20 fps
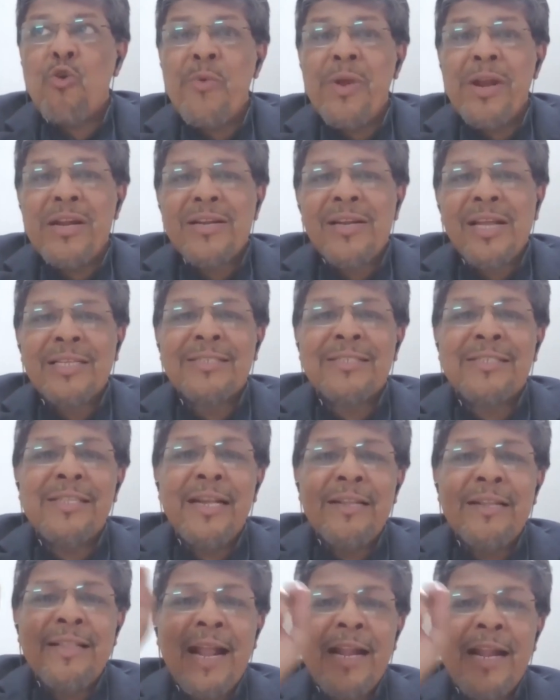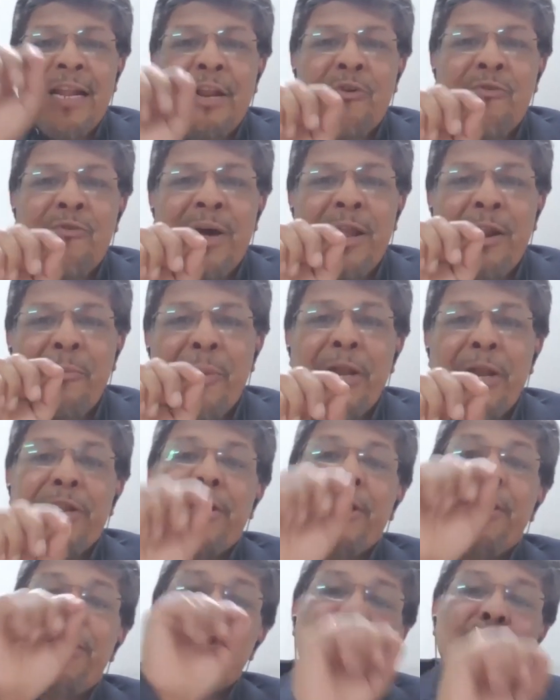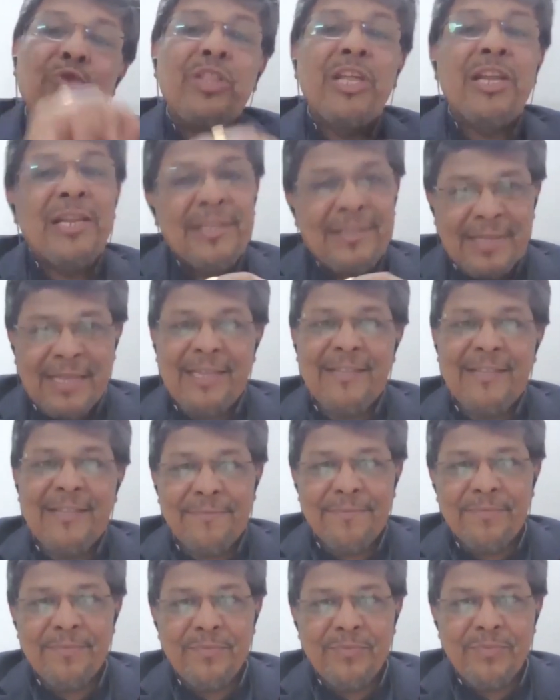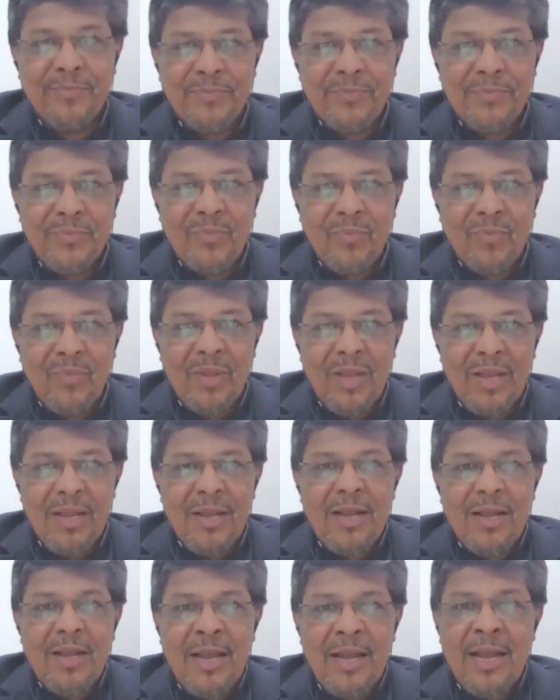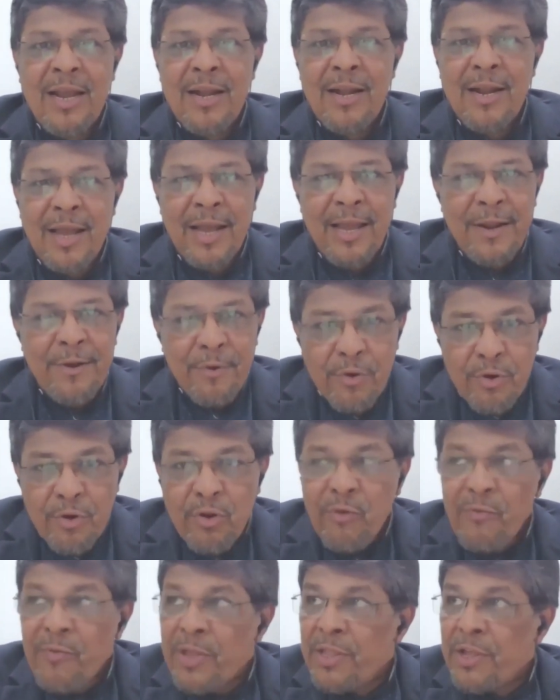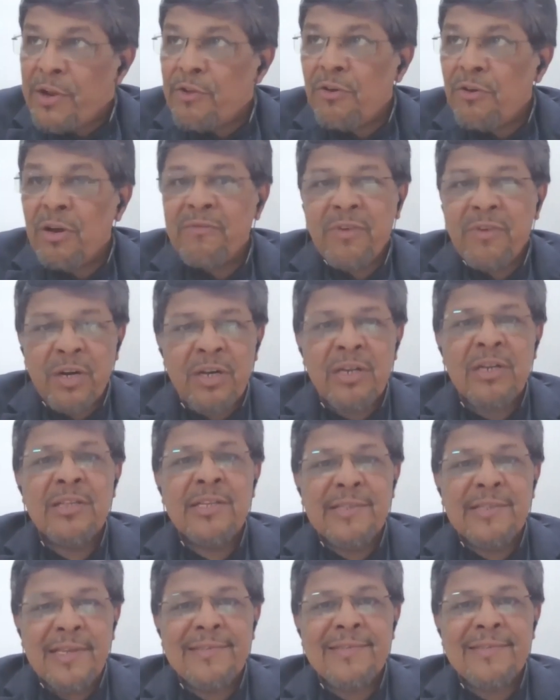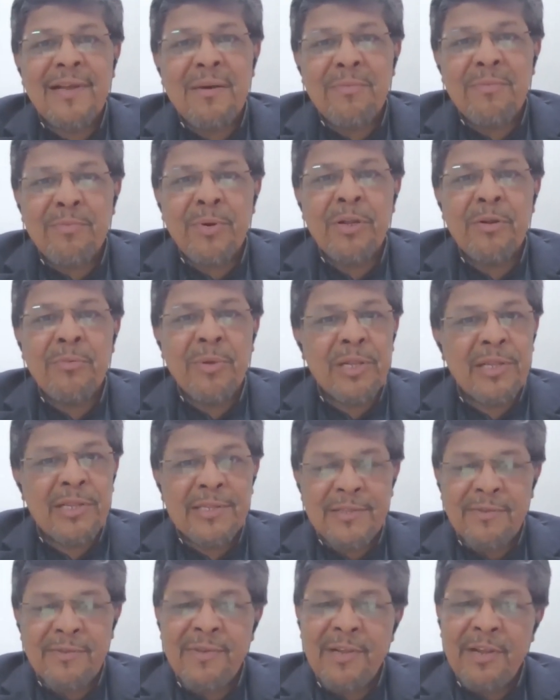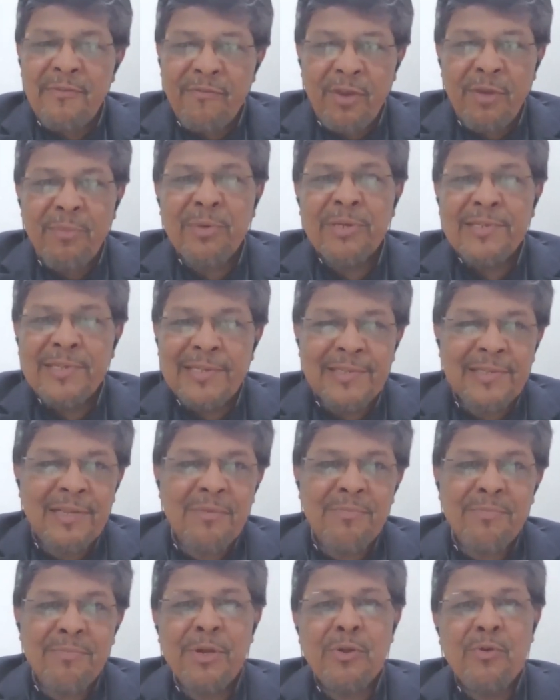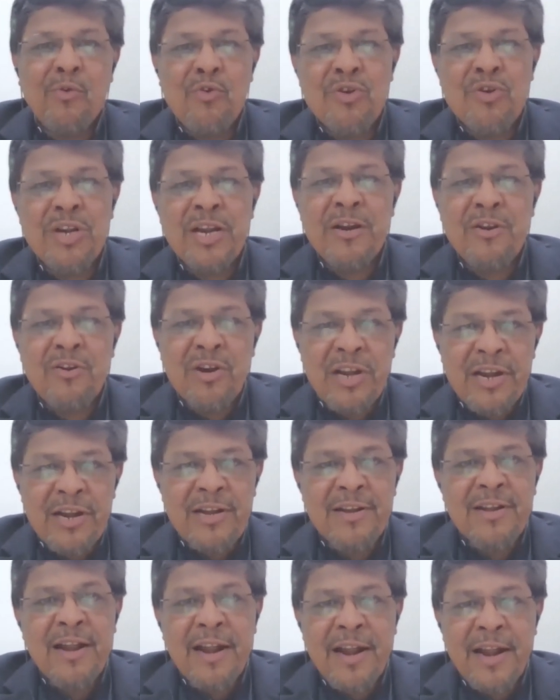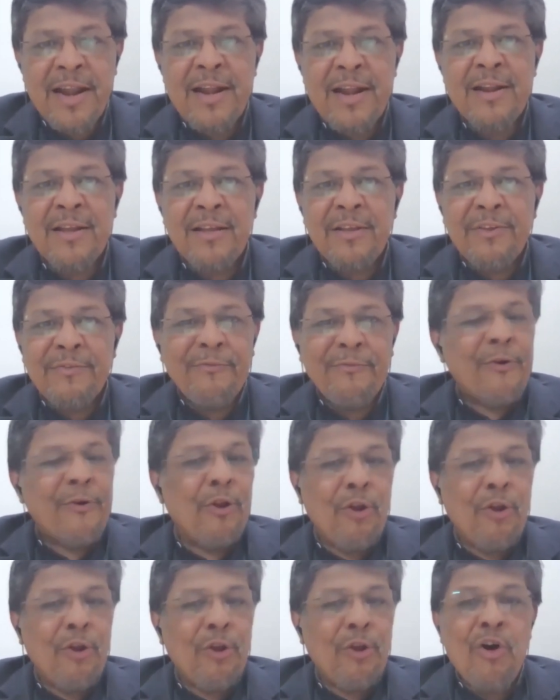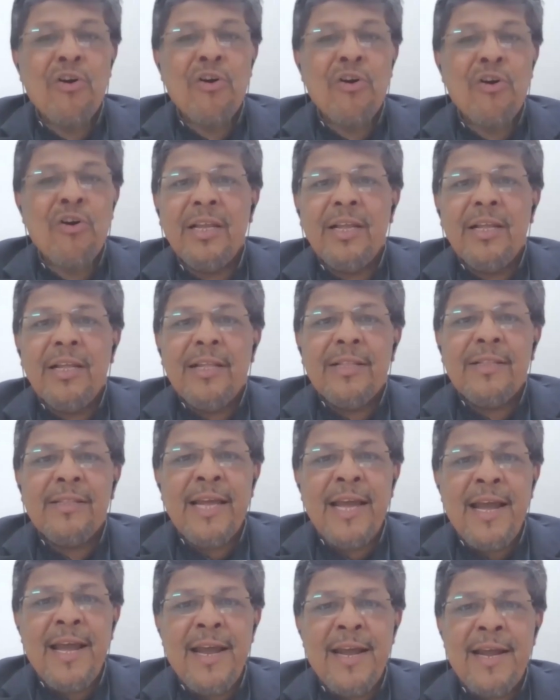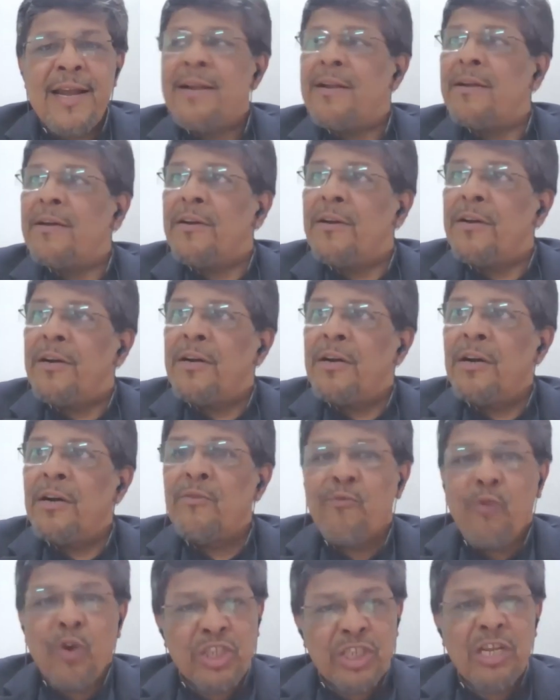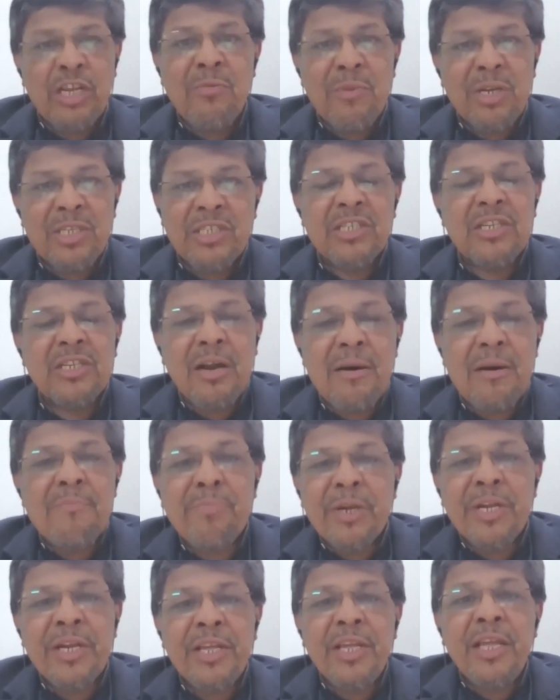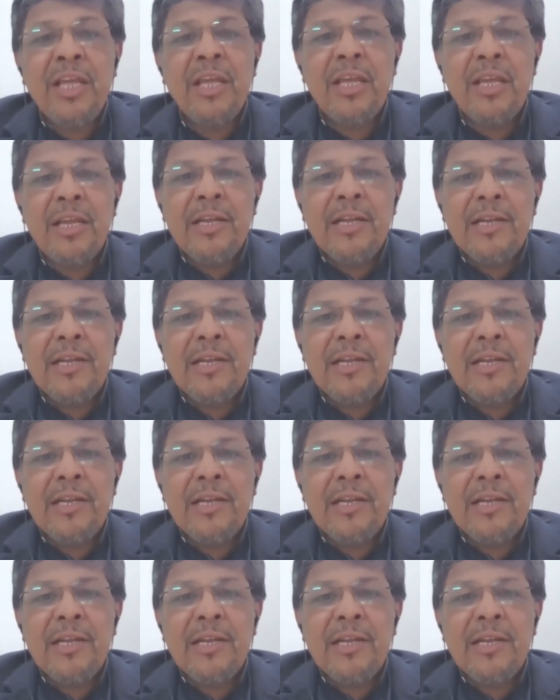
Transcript: do we translate that requirement into the design? And I don't know whether you have heard this example, but this is a very famous example quoted on internet for long, that a washing machine company